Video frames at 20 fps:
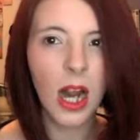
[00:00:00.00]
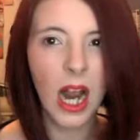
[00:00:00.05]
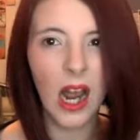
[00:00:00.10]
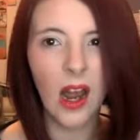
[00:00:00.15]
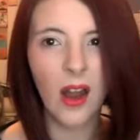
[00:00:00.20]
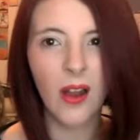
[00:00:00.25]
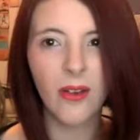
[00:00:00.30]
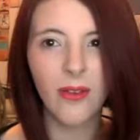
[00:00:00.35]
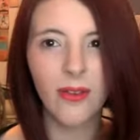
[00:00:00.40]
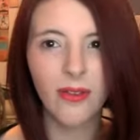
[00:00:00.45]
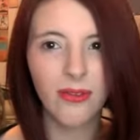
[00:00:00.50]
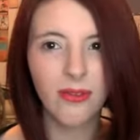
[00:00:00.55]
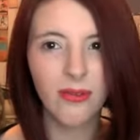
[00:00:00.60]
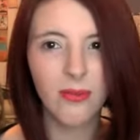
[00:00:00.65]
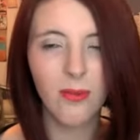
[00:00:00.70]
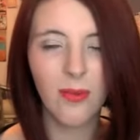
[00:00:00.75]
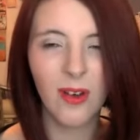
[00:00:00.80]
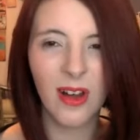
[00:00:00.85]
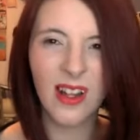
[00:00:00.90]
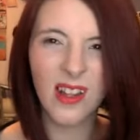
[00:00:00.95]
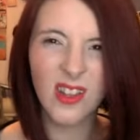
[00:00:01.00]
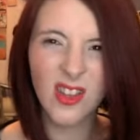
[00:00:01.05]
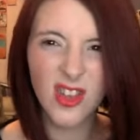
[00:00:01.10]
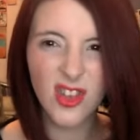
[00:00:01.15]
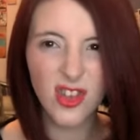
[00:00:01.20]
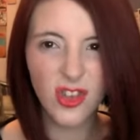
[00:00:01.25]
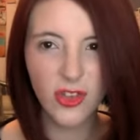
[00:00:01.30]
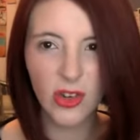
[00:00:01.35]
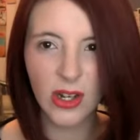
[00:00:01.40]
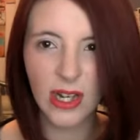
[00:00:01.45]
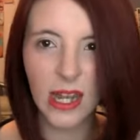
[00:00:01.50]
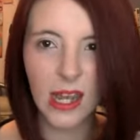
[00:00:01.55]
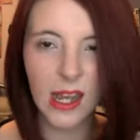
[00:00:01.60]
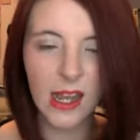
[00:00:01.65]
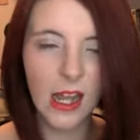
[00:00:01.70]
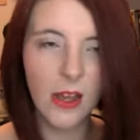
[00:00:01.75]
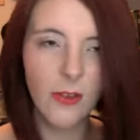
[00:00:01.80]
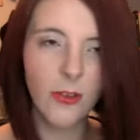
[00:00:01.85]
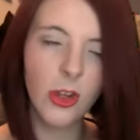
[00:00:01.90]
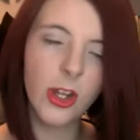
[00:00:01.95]
kind of all stringy
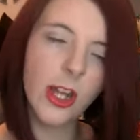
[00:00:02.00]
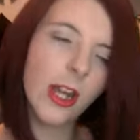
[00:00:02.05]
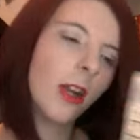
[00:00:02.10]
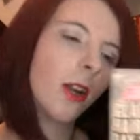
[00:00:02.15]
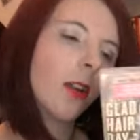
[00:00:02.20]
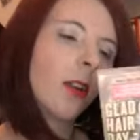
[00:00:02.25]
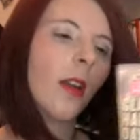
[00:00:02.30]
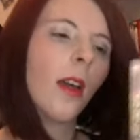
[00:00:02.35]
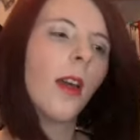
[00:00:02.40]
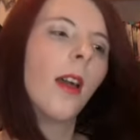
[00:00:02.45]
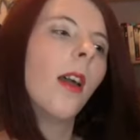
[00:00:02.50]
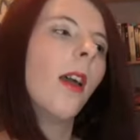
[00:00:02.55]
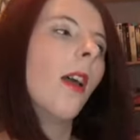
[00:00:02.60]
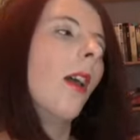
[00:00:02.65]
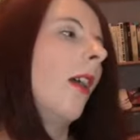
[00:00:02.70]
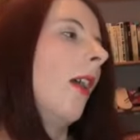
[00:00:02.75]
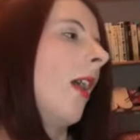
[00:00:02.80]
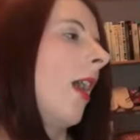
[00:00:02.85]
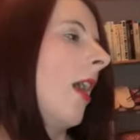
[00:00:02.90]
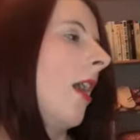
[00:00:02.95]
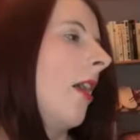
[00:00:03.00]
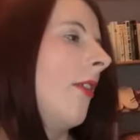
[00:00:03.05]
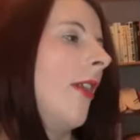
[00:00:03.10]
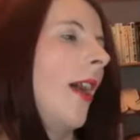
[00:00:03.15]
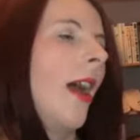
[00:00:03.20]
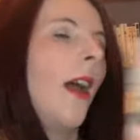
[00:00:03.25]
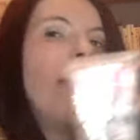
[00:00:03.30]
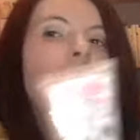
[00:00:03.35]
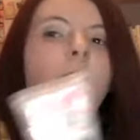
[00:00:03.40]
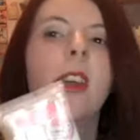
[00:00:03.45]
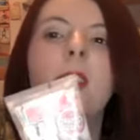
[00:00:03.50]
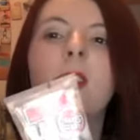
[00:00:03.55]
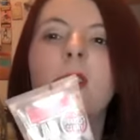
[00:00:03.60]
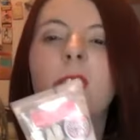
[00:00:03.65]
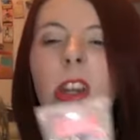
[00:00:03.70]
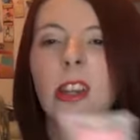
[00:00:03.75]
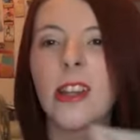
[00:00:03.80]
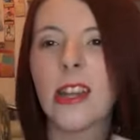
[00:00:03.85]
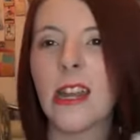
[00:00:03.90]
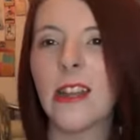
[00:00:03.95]
kind of looking. And then this
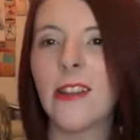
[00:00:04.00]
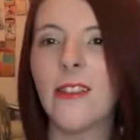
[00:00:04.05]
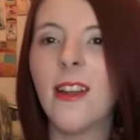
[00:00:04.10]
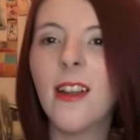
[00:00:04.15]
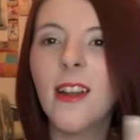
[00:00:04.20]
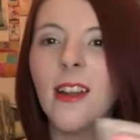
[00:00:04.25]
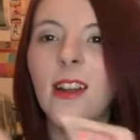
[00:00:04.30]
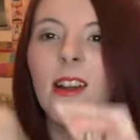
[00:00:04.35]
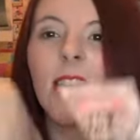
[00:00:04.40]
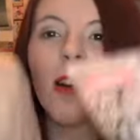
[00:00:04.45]
just kind of